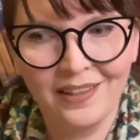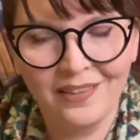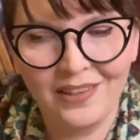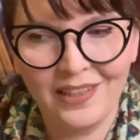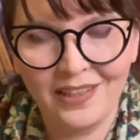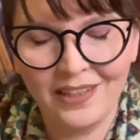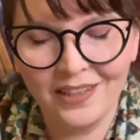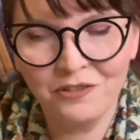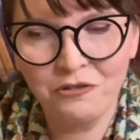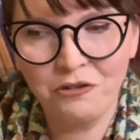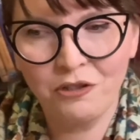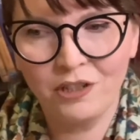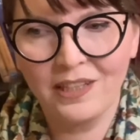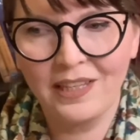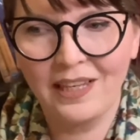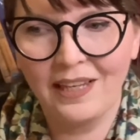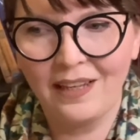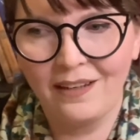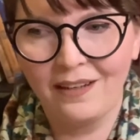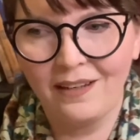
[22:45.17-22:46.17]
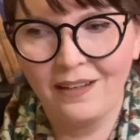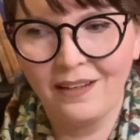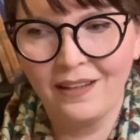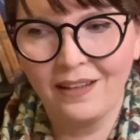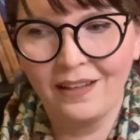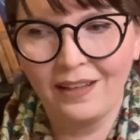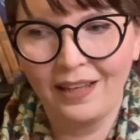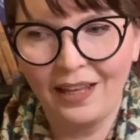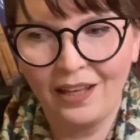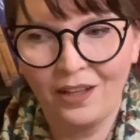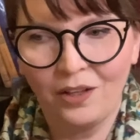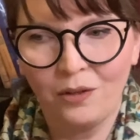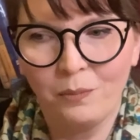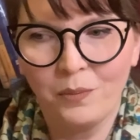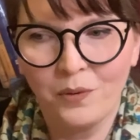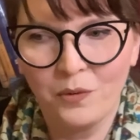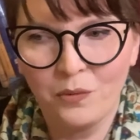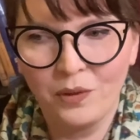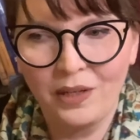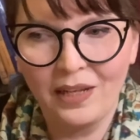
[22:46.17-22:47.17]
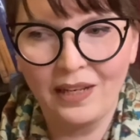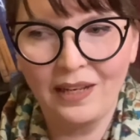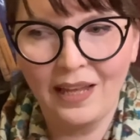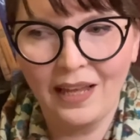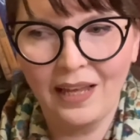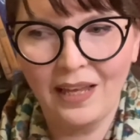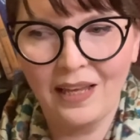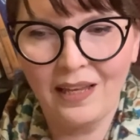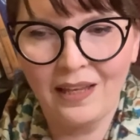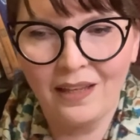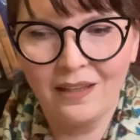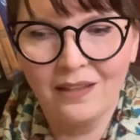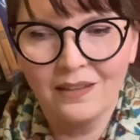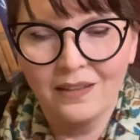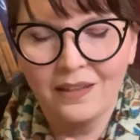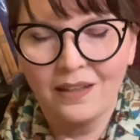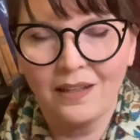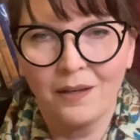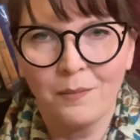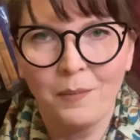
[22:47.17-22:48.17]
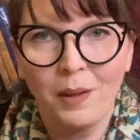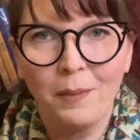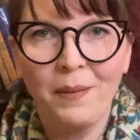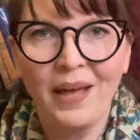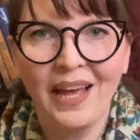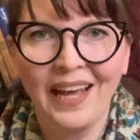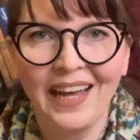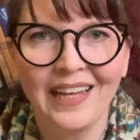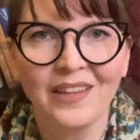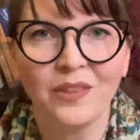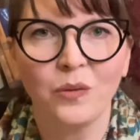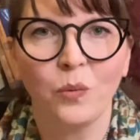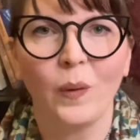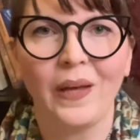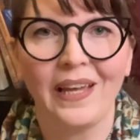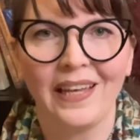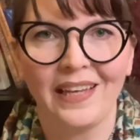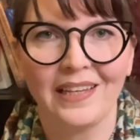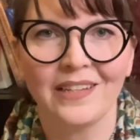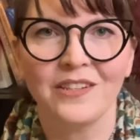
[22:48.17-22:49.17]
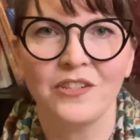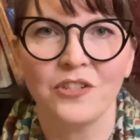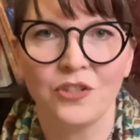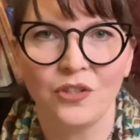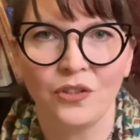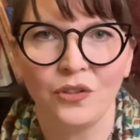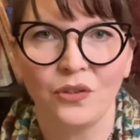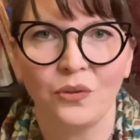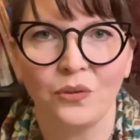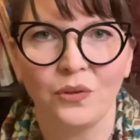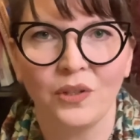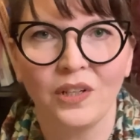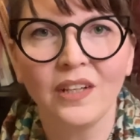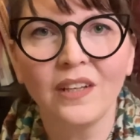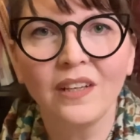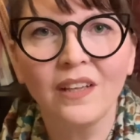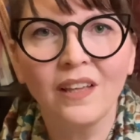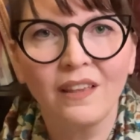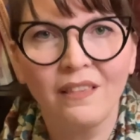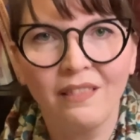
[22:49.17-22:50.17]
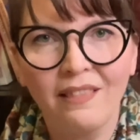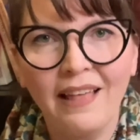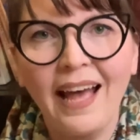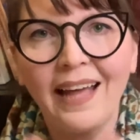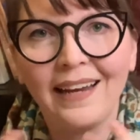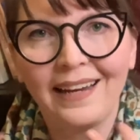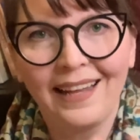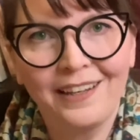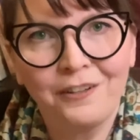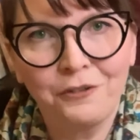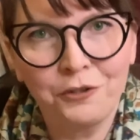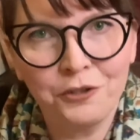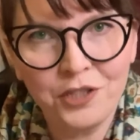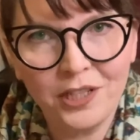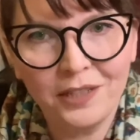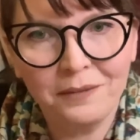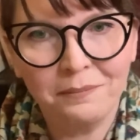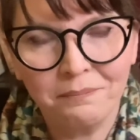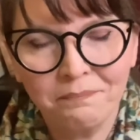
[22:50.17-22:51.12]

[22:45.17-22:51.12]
The yantra can help create a pathway into that energy.